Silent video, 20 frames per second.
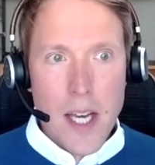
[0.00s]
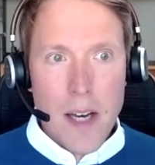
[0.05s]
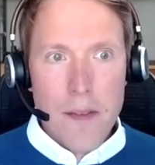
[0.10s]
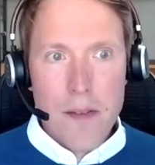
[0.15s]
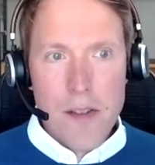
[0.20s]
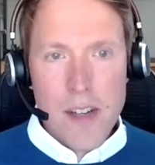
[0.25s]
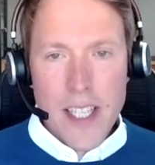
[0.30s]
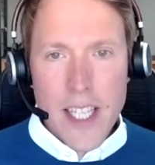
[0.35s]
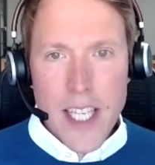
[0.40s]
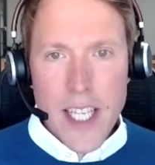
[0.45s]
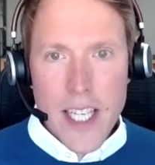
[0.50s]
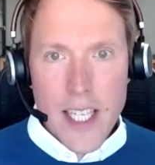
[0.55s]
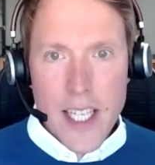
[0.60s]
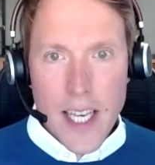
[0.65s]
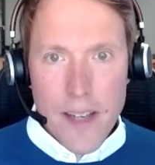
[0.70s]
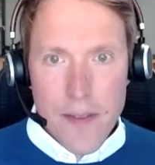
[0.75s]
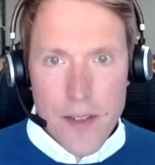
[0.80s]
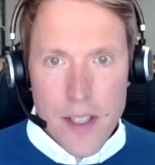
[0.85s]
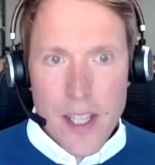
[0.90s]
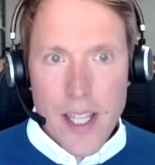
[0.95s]
For any
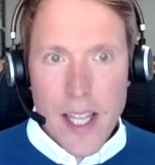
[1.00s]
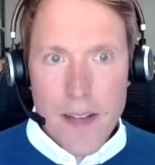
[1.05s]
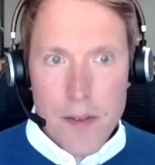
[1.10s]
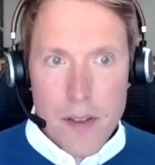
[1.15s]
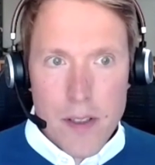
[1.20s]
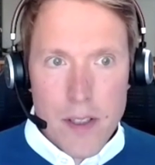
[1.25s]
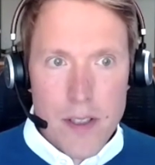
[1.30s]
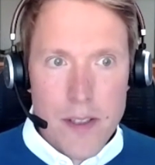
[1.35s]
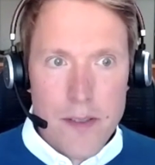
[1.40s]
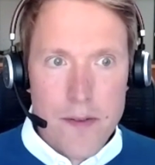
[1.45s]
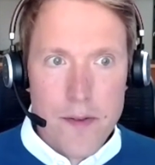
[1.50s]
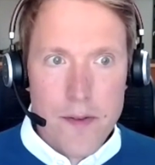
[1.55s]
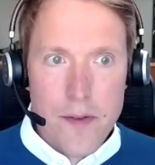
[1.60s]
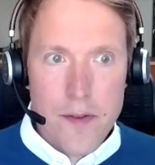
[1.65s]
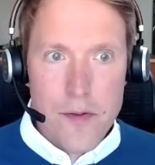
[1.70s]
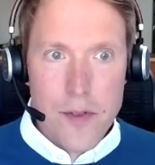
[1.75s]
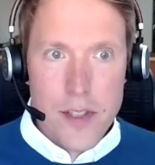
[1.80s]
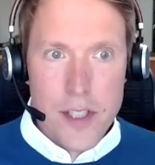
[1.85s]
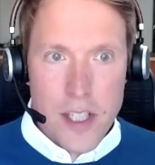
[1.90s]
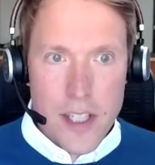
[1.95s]
given level of
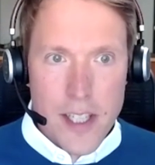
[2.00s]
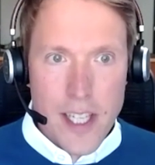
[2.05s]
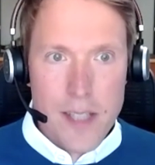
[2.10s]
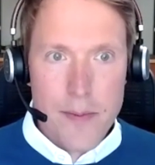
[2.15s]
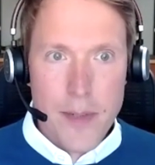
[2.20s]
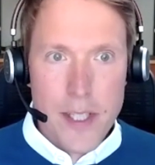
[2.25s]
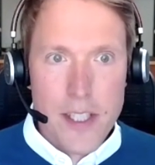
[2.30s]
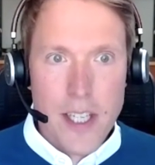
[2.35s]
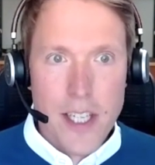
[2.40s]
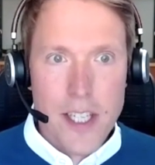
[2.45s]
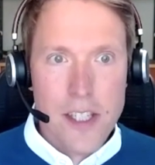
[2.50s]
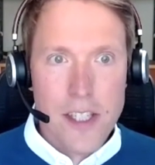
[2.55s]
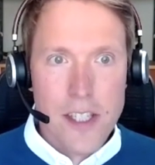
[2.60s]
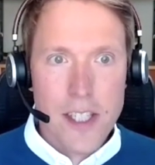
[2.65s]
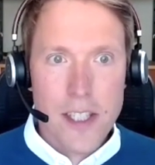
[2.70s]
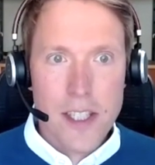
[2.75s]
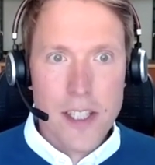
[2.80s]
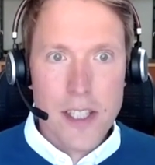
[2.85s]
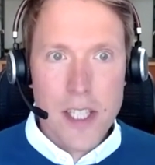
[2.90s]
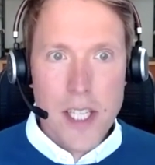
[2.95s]
return
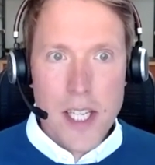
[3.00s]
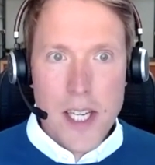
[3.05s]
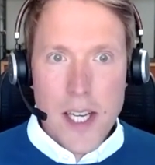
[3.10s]
expectation,